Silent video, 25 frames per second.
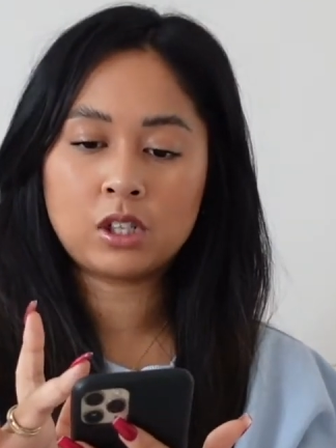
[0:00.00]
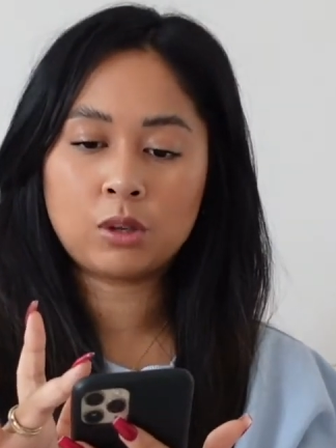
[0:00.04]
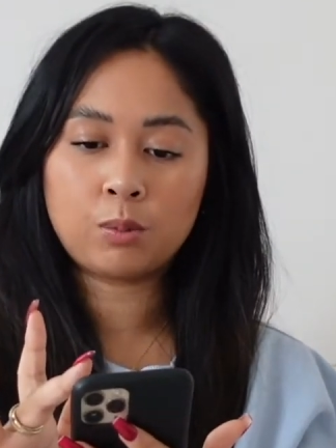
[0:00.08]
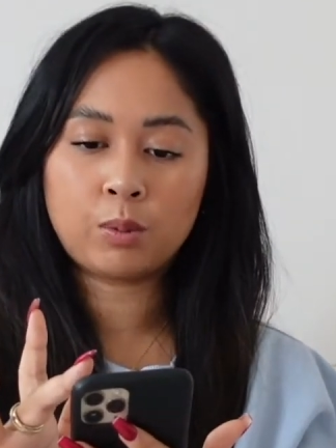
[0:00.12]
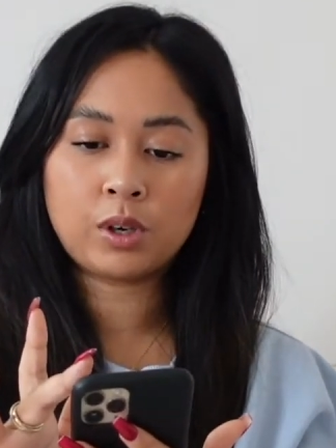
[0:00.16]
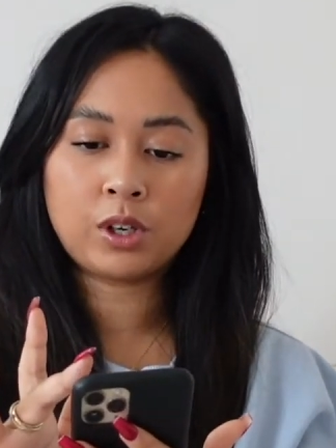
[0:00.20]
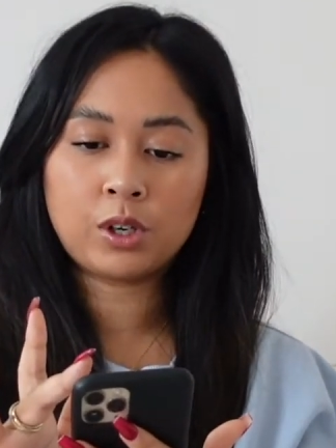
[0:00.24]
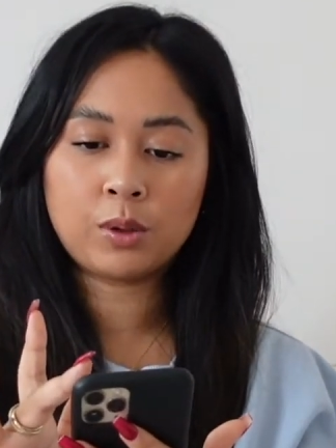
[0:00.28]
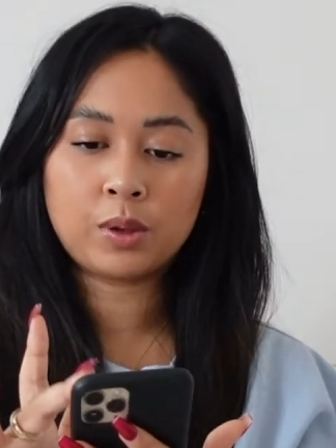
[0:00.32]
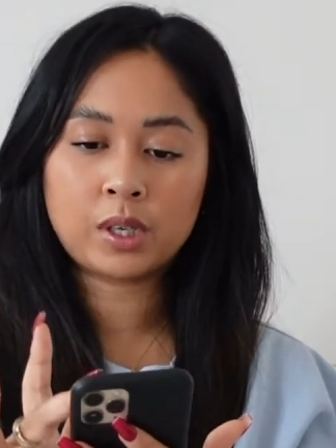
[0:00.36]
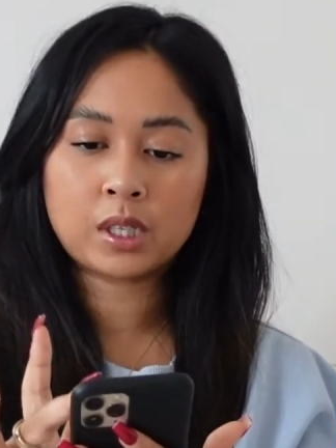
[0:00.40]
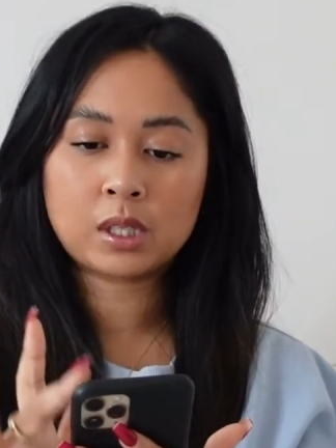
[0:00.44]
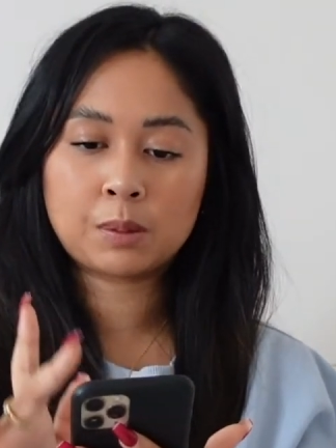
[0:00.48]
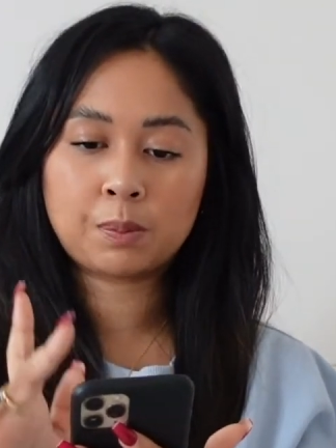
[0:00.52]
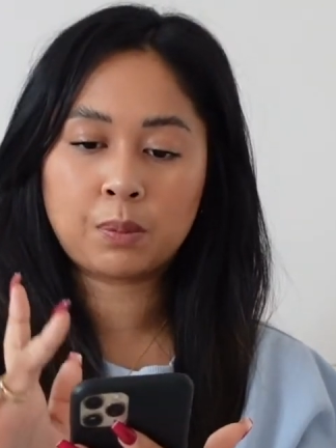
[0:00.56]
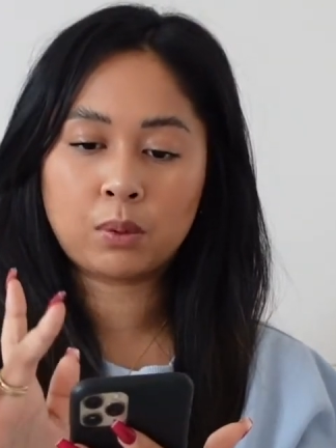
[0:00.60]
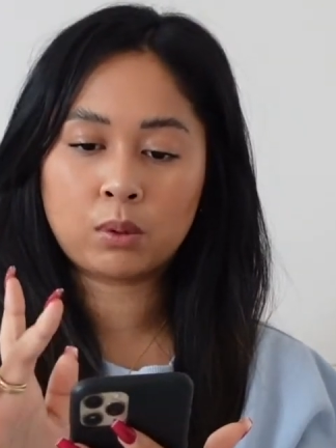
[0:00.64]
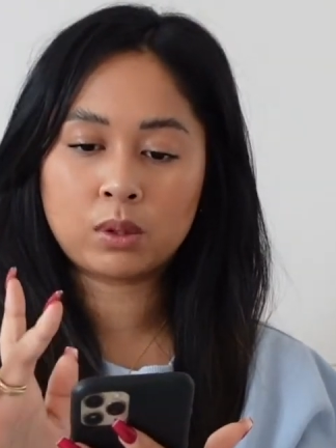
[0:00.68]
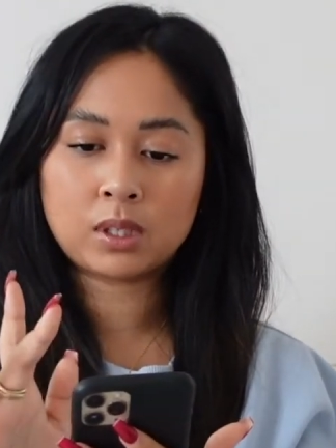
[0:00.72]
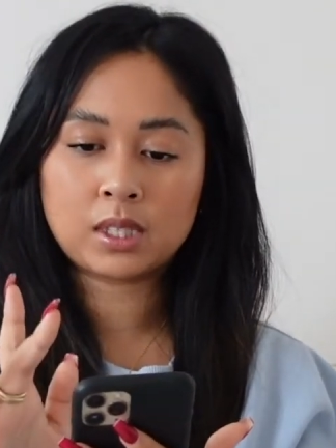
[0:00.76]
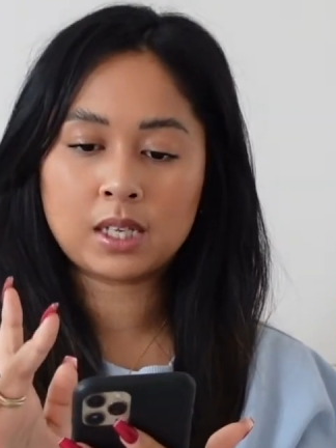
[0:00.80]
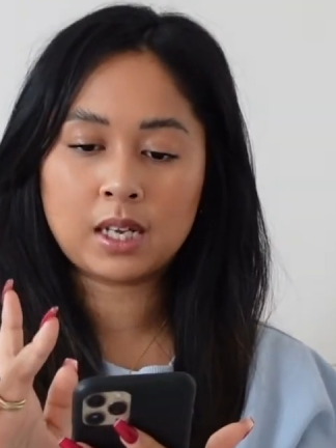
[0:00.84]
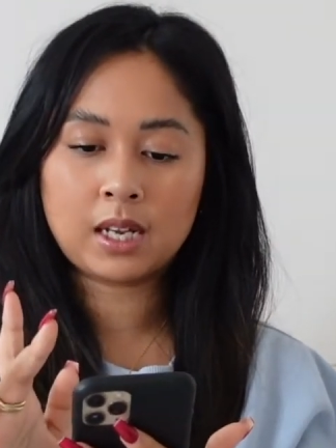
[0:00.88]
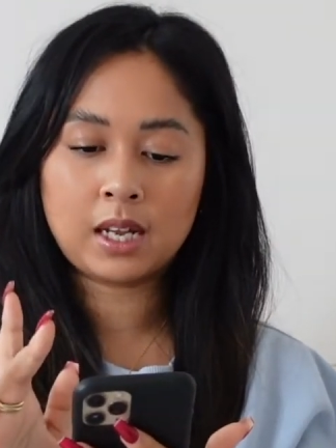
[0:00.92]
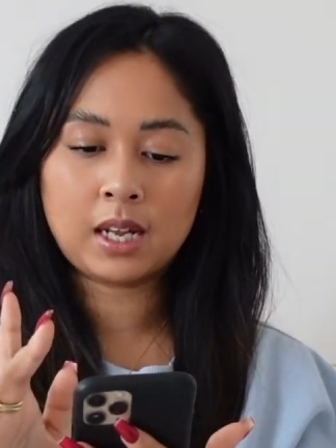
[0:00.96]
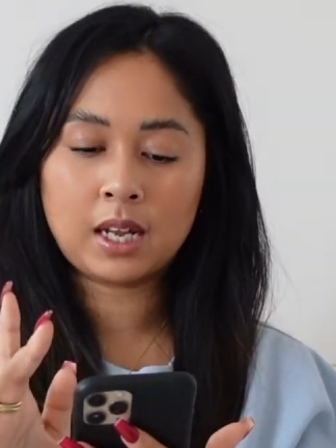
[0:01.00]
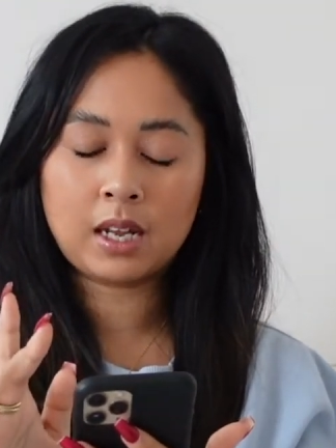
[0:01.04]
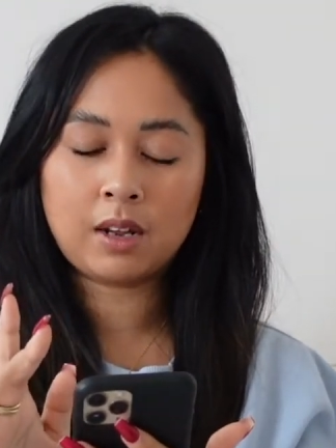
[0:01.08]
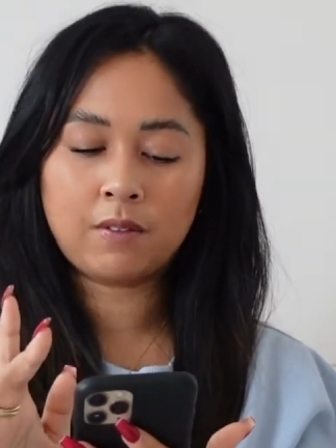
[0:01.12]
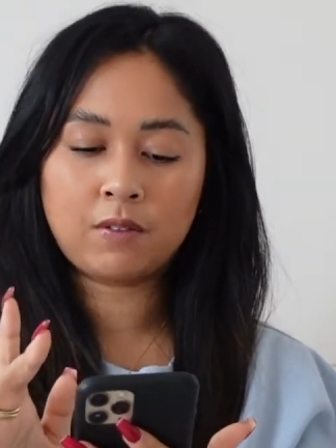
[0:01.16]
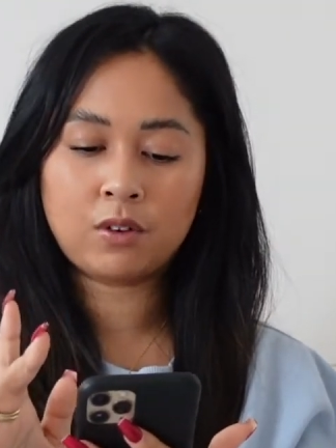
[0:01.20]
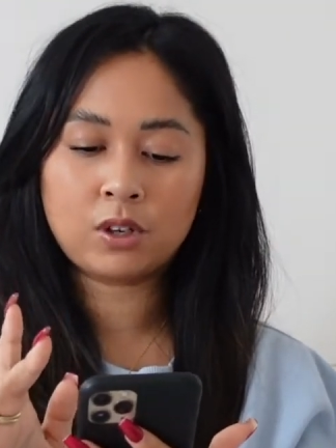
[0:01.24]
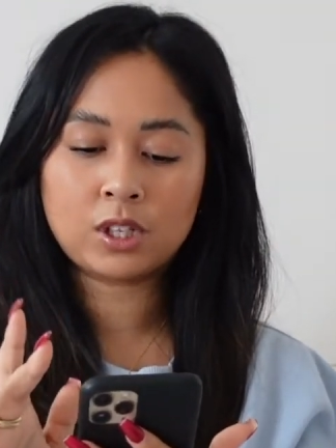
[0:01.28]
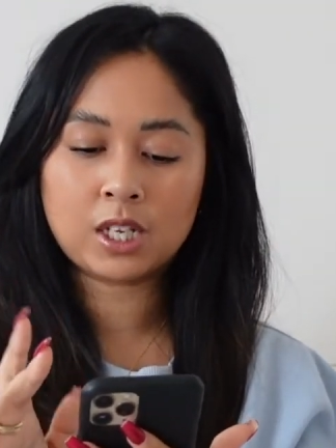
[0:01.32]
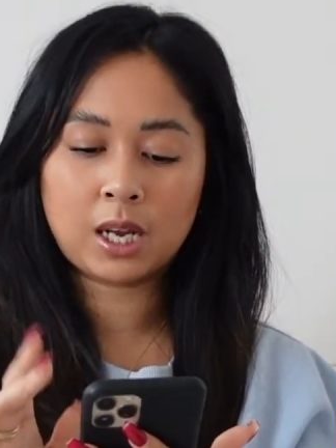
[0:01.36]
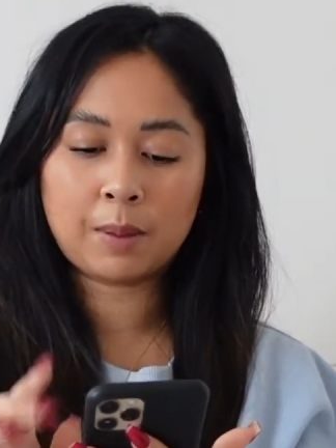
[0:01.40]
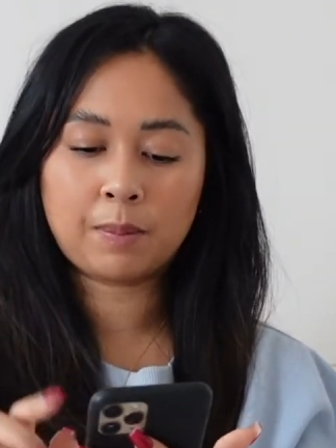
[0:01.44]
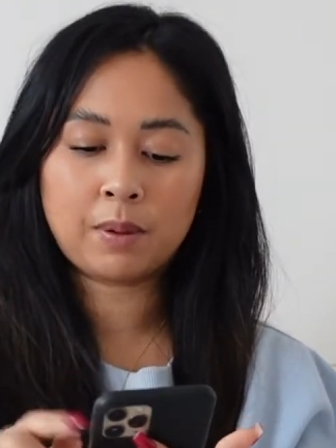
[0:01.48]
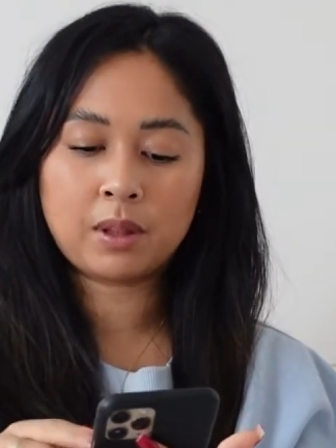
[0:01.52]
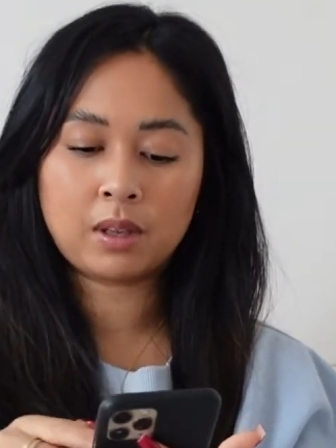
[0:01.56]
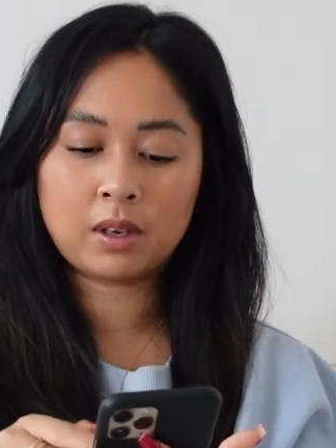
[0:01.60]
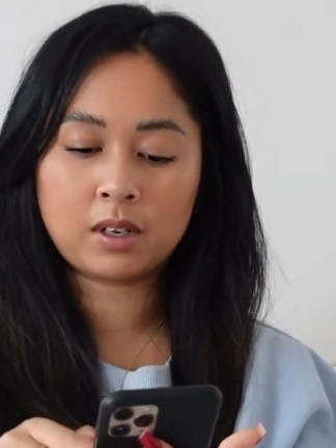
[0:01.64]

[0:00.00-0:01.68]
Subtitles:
So when you export it here, if you tap in,